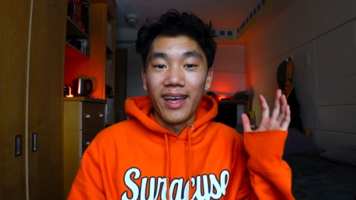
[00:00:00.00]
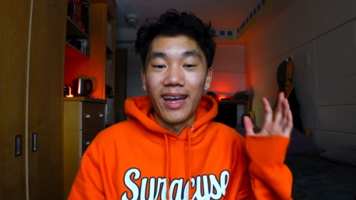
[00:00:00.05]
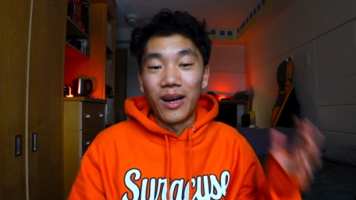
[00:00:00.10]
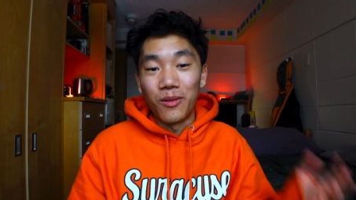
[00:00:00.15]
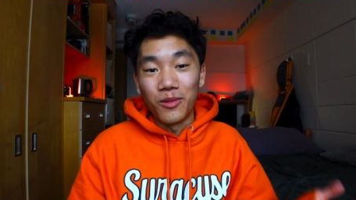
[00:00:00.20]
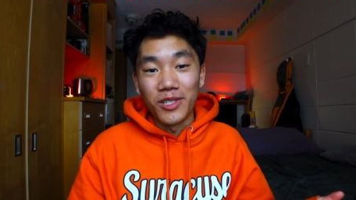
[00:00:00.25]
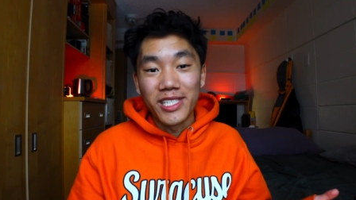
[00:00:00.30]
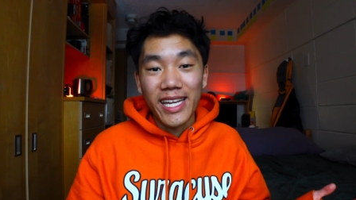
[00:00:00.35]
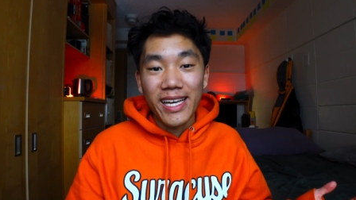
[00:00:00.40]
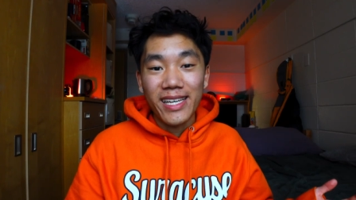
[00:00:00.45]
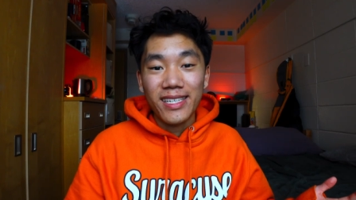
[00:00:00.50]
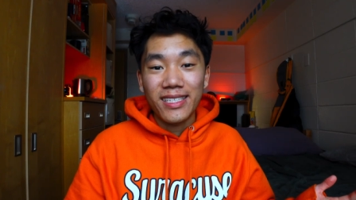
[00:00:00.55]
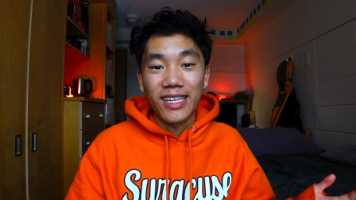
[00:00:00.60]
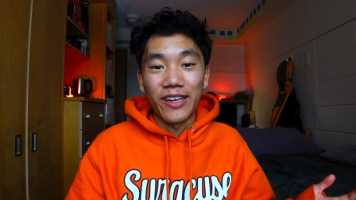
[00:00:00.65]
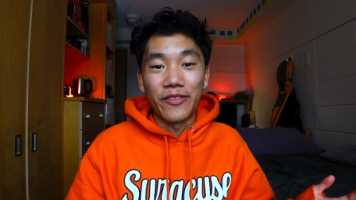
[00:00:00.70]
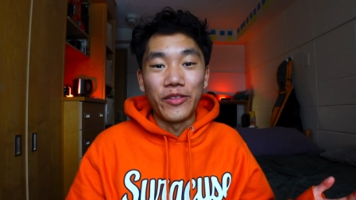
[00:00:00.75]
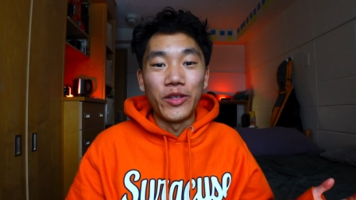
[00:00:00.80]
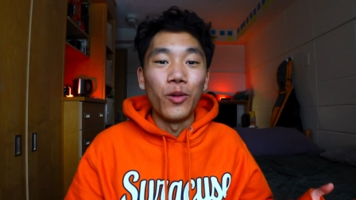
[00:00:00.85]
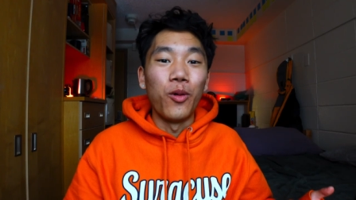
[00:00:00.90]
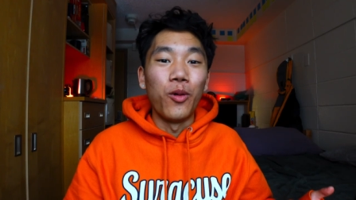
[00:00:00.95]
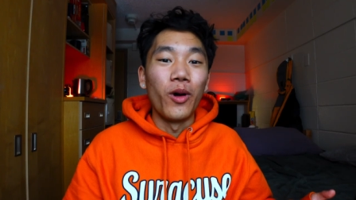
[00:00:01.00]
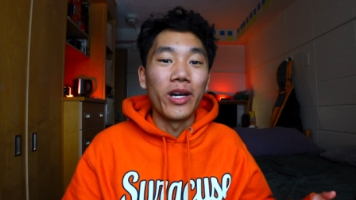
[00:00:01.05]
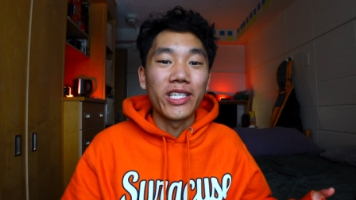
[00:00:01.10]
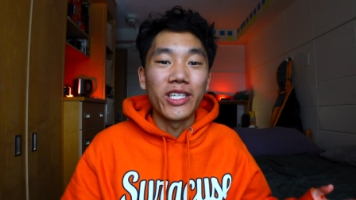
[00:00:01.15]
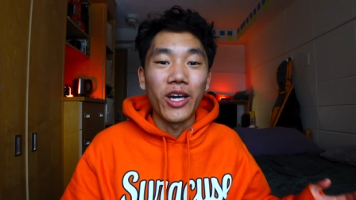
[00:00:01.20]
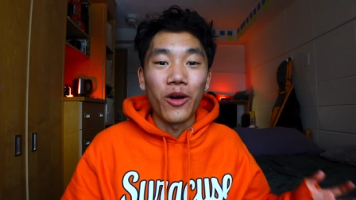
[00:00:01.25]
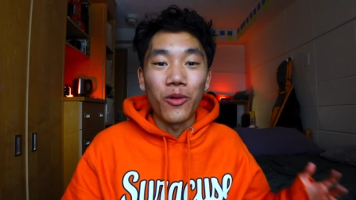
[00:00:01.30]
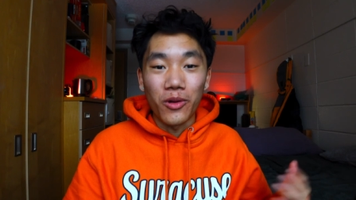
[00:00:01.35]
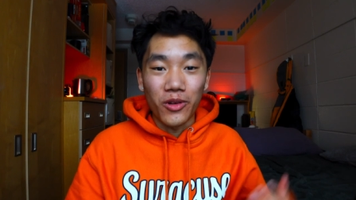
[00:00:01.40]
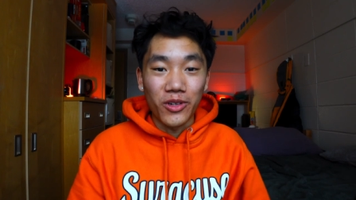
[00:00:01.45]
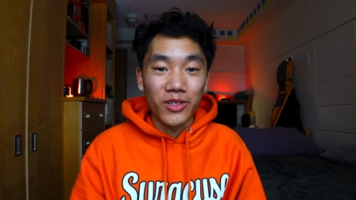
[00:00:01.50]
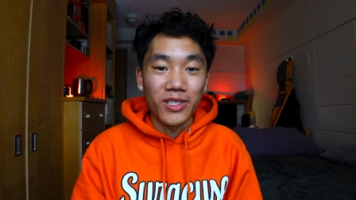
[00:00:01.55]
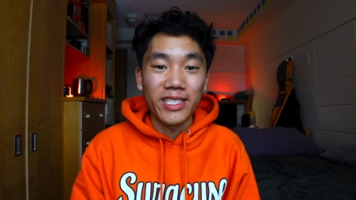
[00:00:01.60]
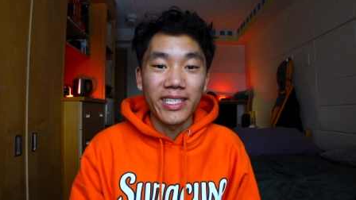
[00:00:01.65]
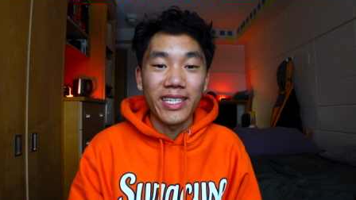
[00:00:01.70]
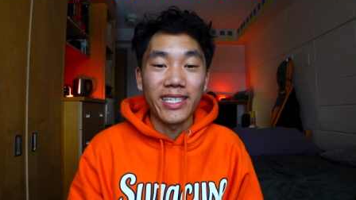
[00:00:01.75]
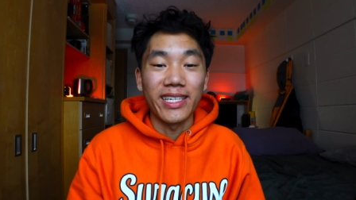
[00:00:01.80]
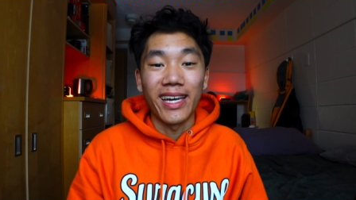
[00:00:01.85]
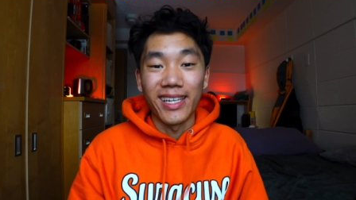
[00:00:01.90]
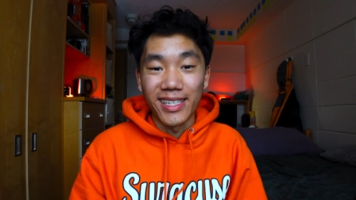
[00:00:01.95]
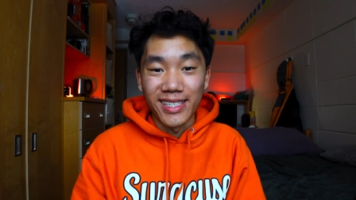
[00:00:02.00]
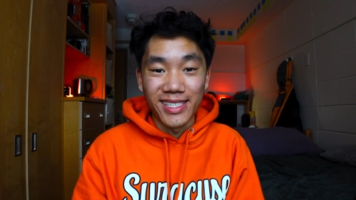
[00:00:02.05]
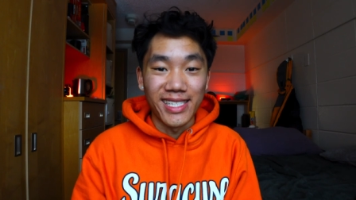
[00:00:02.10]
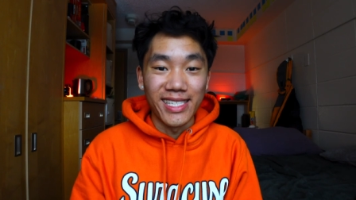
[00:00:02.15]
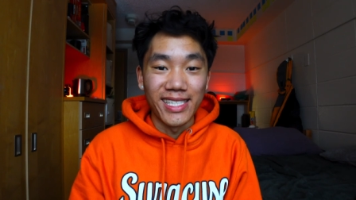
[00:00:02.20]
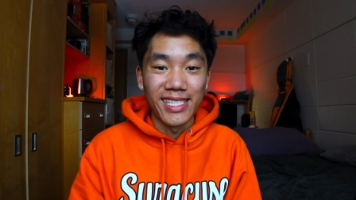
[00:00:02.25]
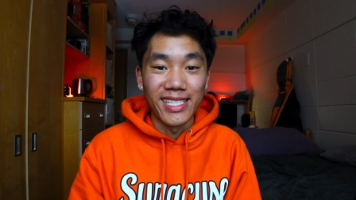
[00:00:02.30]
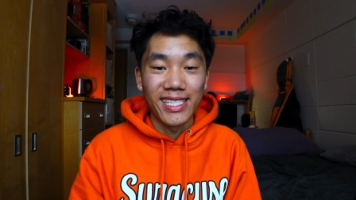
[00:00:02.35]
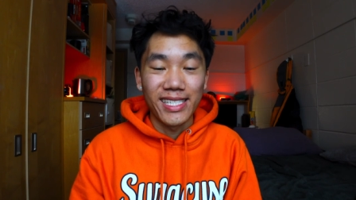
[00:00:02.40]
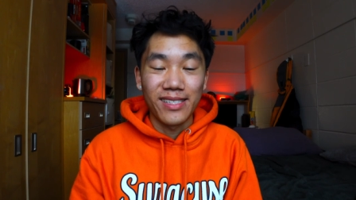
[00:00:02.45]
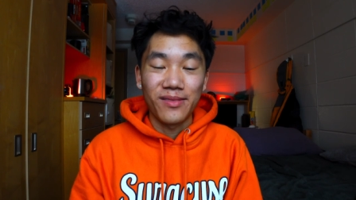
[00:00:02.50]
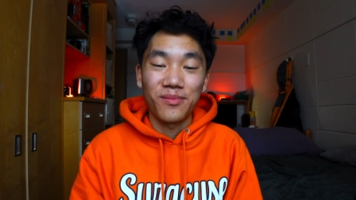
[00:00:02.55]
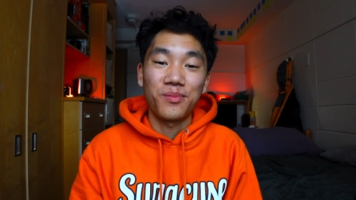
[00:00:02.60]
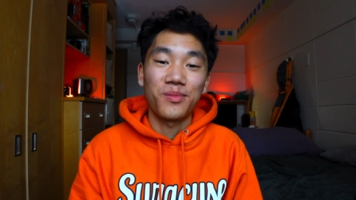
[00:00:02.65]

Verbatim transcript: And I will say, if you want to go early and get good seats,